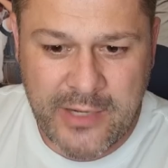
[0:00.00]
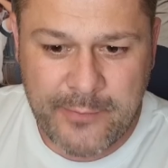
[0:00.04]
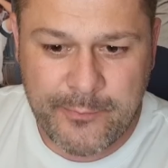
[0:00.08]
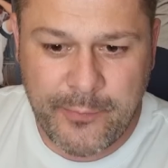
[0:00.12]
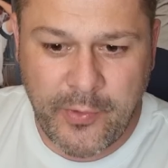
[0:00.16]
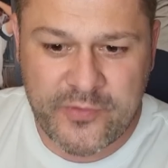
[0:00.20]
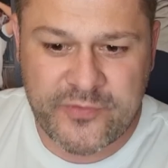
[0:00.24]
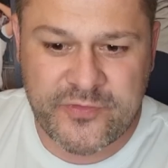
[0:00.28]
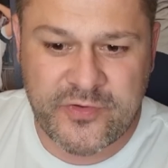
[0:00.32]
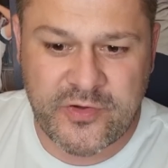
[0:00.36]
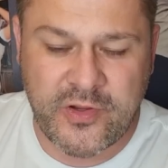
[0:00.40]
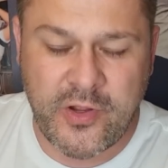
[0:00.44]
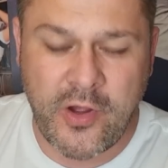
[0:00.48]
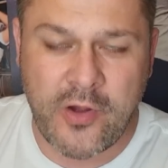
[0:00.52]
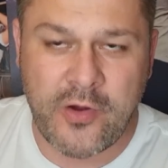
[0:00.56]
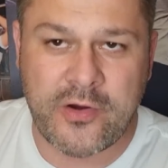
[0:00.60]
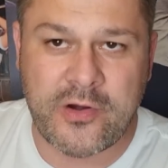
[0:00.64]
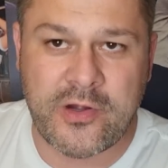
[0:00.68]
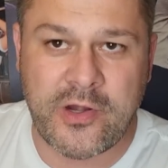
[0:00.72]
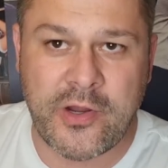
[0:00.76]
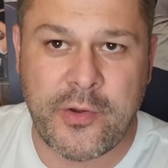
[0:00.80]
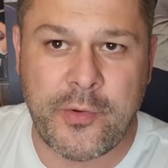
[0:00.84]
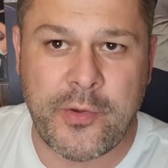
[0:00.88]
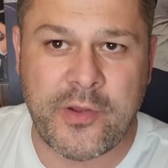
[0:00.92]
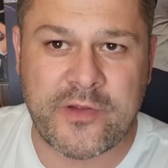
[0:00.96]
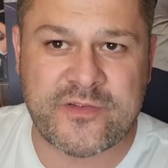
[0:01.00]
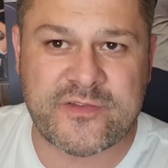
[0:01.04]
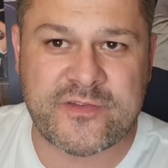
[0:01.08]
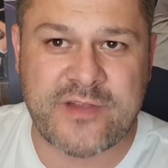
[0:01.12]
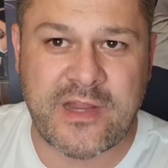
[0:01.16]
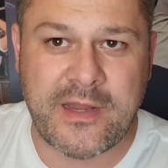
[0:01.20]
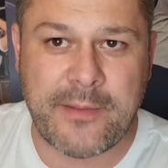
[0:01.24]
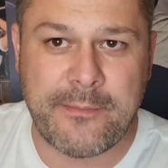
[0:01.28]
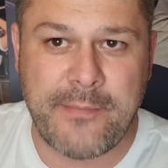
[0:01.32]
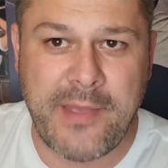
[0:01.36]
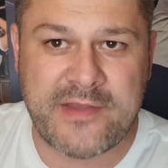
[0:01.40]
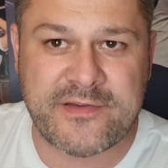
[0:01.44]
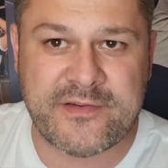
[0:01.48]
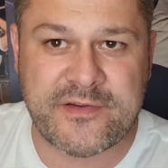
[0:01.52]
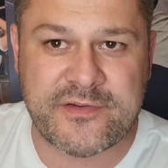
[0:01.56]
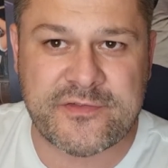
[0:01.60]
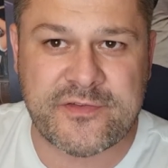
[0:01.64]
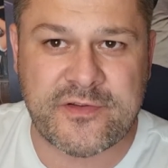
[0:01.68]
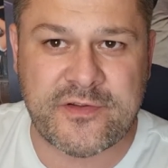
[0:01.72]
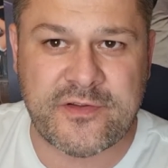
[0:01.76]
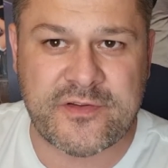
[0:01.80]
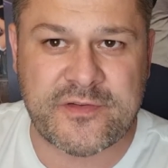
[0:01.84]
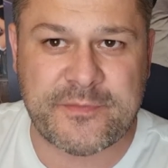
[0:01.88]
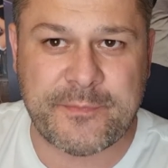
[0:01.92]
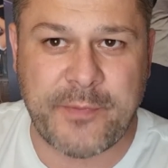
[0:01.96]
Postecoglou has sent a message
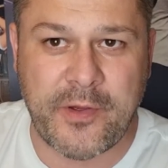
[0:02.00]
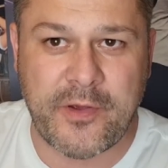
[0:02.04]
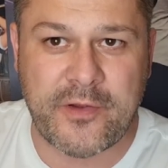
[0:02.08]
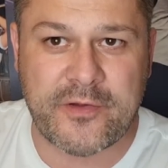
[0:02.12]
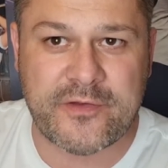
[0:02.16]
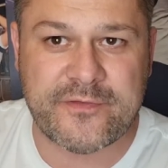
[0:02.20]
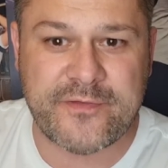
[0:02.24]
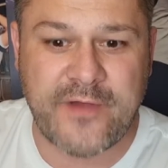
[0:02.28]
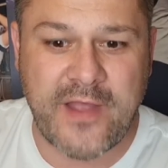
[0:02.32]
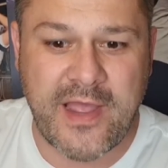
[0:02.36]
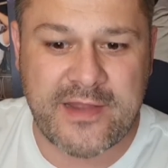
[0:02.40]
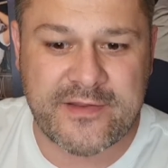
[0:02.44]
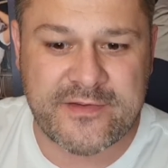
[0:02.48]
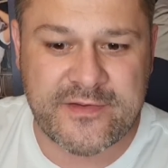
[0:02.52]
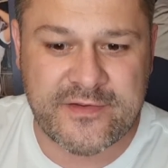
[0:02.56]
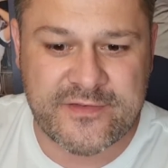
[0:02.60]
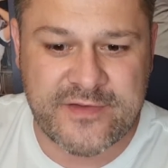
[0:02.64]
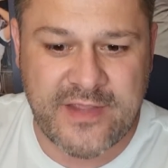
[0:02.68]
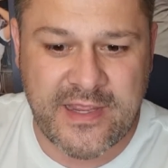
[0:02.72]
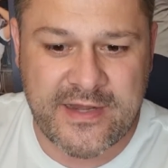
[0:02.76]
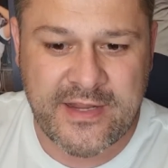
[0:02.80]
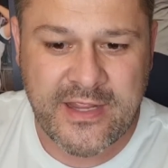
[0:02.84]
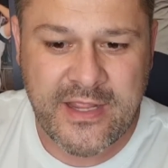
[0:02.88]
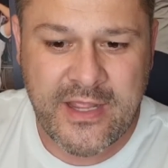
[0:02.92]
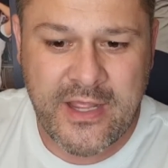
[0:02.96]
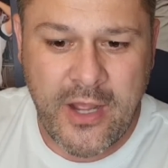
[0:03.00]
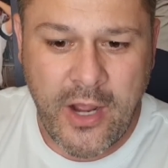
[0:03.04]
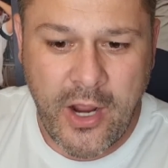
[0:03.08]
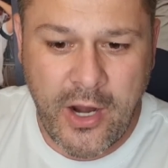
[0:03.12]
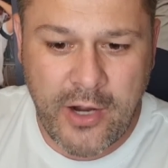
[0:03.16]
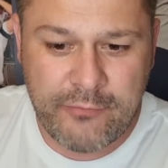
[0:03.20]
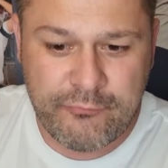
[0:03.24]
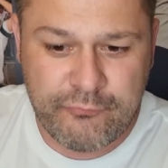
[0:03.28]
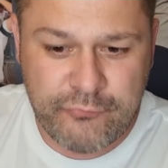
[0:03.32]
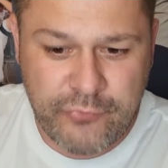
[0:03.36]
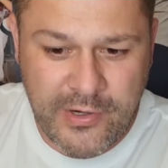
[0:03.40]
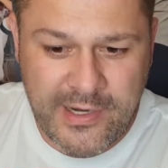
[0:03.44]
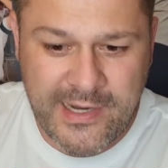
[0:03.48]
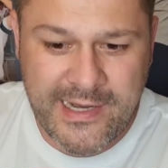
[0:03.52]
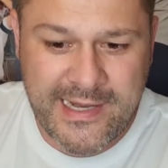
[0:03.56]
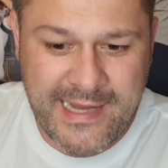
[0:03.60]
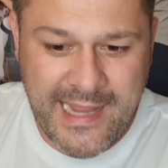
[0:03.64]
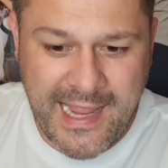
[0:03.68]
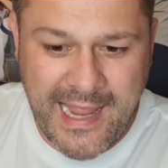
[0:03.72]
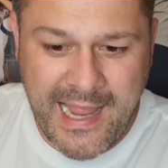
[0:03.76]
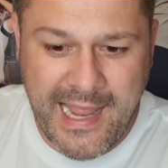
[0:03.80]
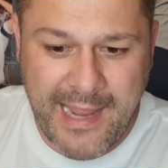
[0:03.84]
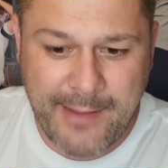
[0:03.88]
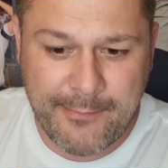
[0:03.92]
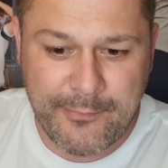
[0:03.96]
to the Spurs fans and said, "I really
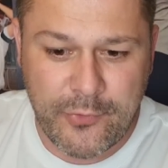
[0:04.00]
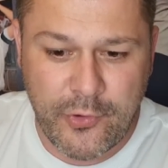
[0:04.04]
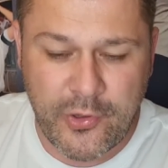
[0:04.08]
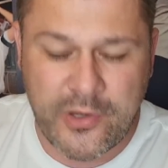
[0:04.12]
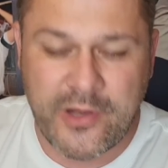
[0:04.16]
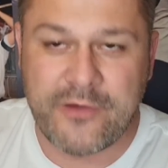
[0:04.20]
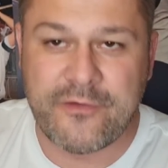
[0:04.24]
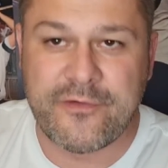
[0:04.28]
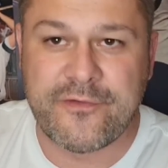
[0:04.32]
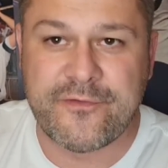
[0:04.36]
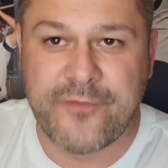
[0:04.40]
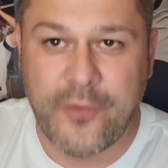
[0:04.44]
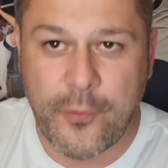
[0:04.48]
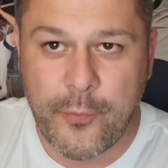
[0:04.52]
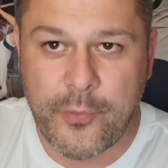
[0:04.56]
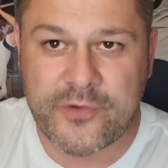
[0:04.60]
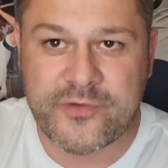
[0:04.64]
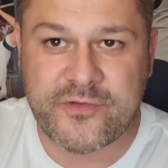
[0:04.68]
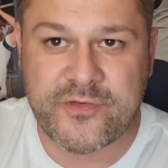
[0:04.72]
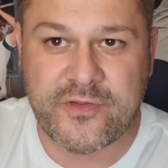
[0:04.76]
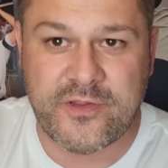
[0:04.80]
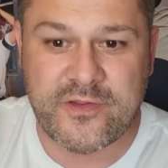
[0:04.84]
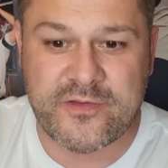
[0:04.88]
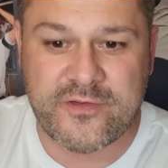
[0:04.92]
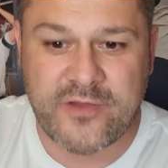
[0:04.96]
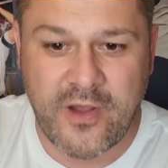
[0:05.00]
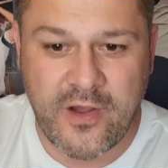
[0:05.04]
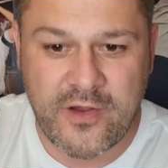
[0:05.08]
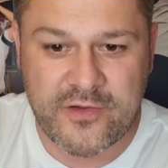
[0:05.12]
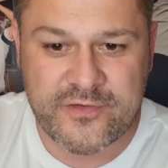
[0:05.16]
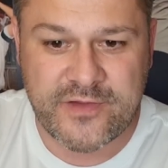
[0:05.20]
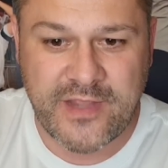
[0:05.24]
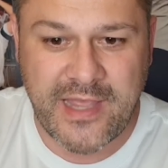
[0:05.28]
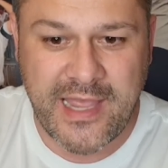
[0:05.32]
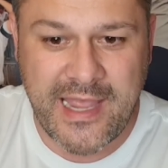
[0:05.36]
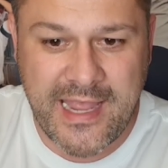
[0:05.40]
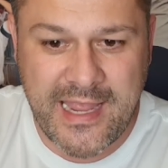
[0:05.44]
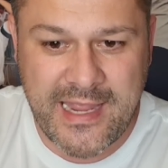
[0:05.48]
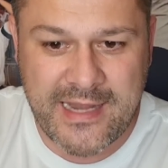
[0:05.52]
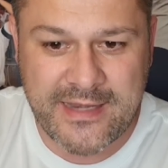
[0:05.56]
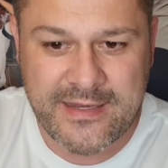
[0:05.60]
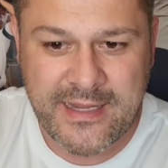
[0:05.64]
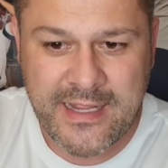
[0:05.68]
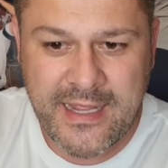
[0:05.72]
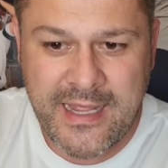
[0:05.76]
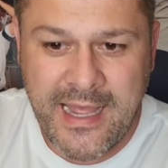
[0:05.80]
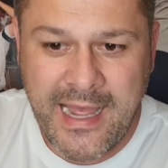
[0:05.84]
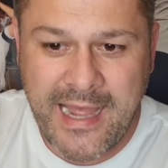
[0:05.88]
am looking forward to the task ahead."